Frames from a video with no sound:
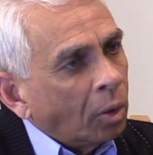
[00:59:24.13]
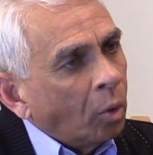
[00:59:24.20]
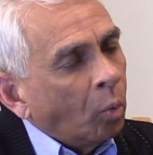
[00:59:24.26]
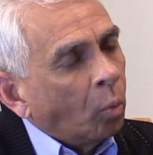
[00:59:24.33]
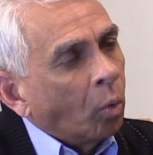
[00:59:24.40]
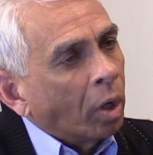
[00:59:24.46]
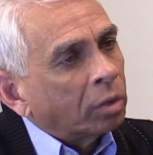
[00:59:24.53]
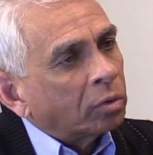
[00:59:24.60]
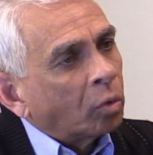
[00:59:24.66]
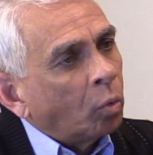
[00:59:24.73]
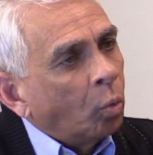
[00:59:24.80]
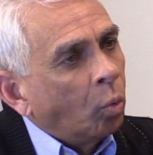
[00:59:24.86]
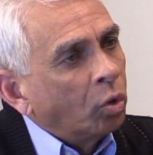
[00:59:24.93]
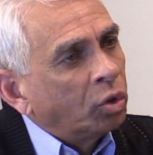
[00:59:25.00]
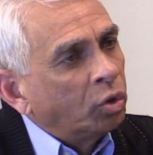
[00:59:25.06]
what
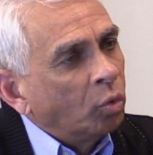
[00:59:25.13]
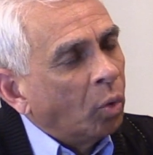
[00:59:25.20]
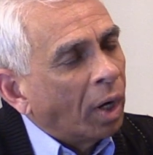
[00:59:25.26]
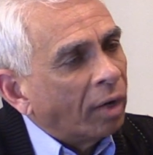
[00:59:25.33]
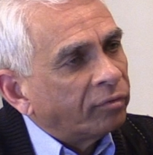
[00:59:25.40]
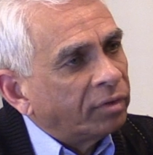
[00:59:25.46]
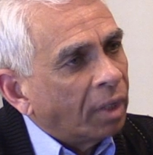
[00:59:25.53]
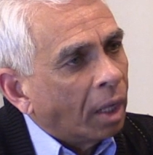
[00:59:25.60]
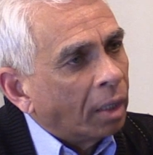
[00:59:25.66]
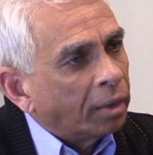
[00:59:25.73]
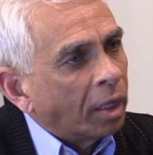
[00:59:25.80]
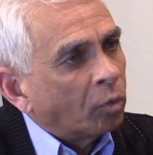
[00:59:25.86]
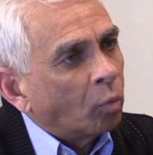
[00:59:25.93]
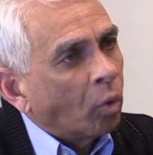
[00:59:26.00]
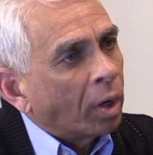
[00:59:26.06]
would you have done
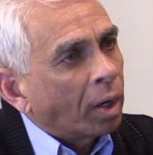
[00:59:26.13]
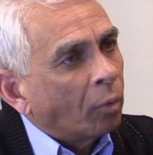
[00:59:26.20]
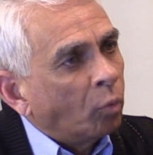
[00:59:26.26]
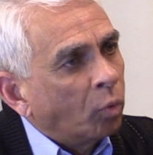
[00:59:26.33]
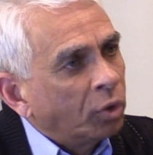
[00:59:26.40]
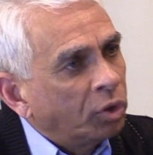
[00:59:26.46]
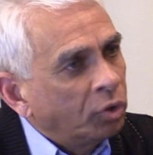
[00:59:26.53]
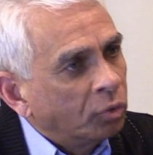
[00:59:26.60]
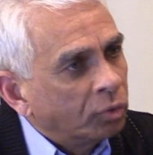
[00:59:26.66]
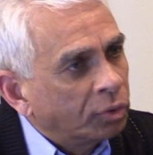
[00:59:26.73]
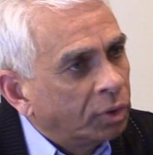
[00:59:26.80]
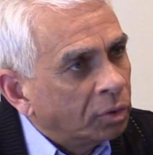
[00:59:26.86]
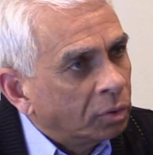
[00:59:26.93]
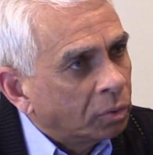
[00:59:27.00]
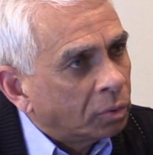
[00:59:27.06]
and what would you
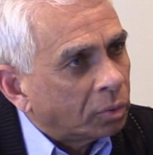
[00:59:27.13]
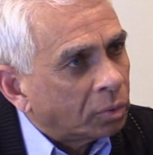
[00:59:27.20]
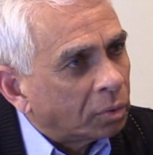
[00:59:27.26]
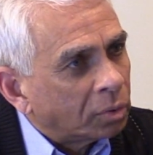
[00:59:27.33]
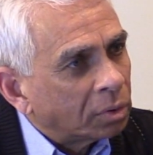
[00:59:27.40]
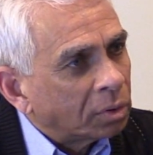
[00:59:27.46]
do?